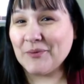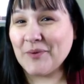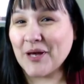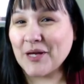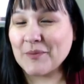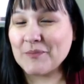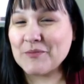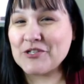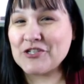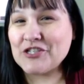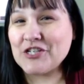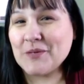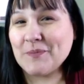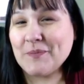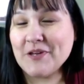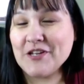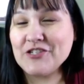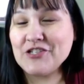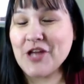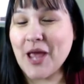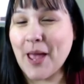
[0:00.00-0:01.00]
welcome to
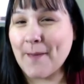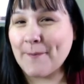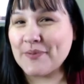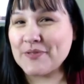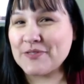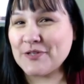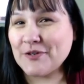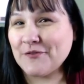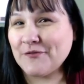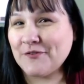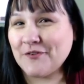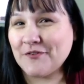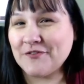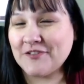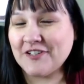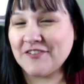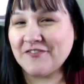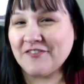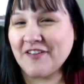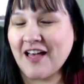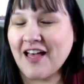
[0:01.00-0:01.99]
Sheepish, episode
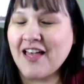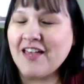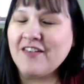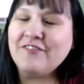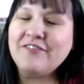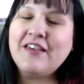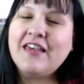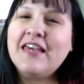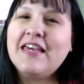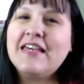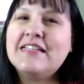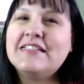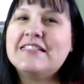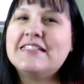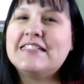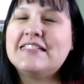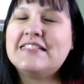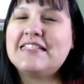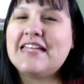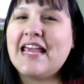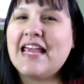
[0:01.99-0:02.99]
55.
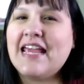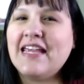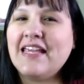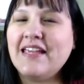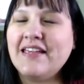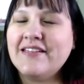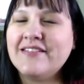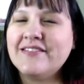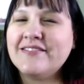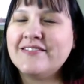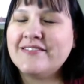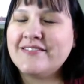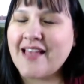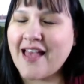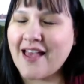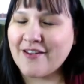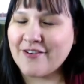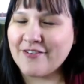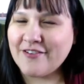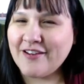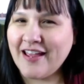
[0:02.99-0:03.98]
Today is
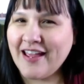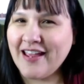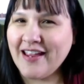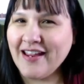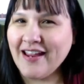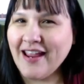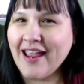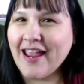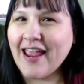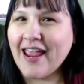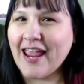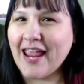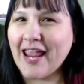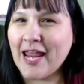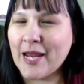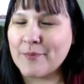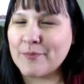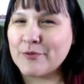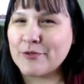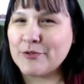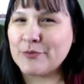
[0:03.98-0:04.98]
Saturday,
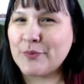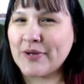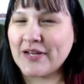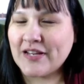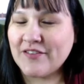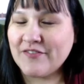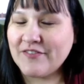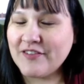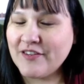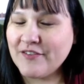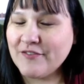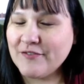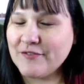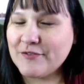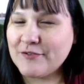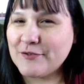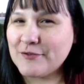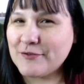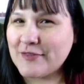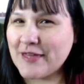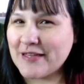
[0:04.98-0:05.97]
April
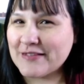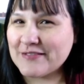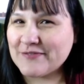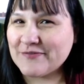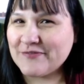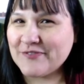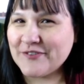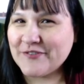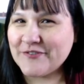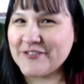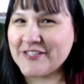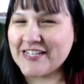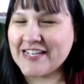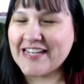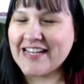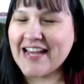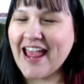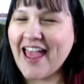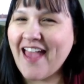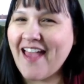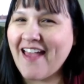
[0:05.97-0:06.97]
25th, 2015,
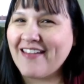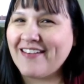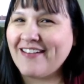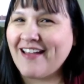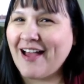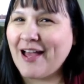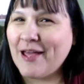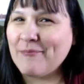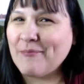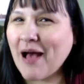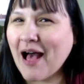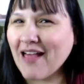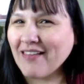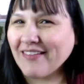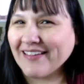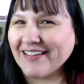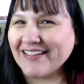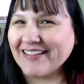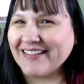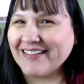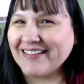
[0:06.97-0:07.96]
and I'm
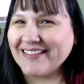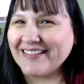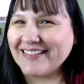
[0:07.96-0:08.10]
Holly.